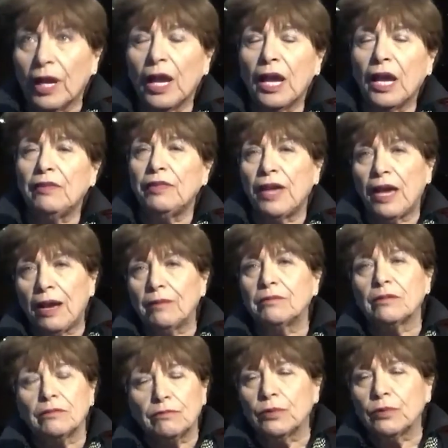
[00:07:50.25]
And that
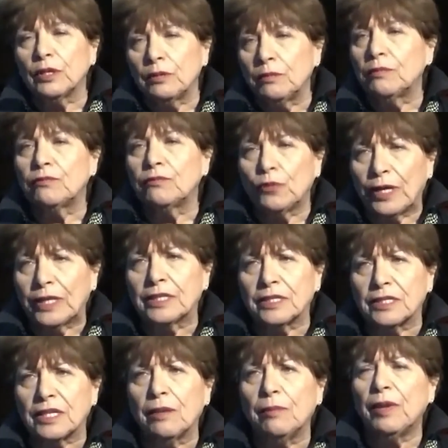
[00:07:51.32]
really frightens
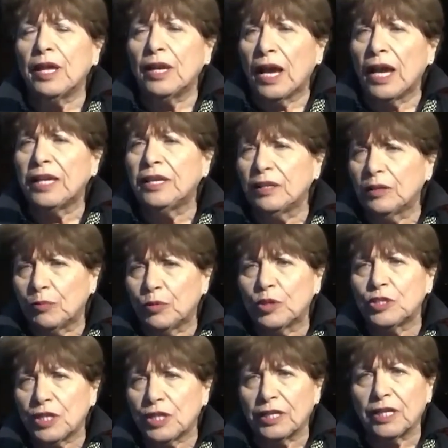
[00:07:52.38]
them. And I can
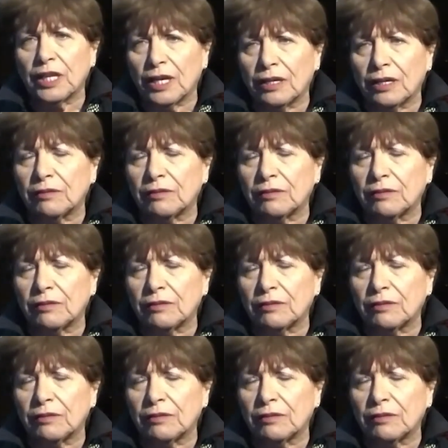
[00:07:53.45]
appreciate that.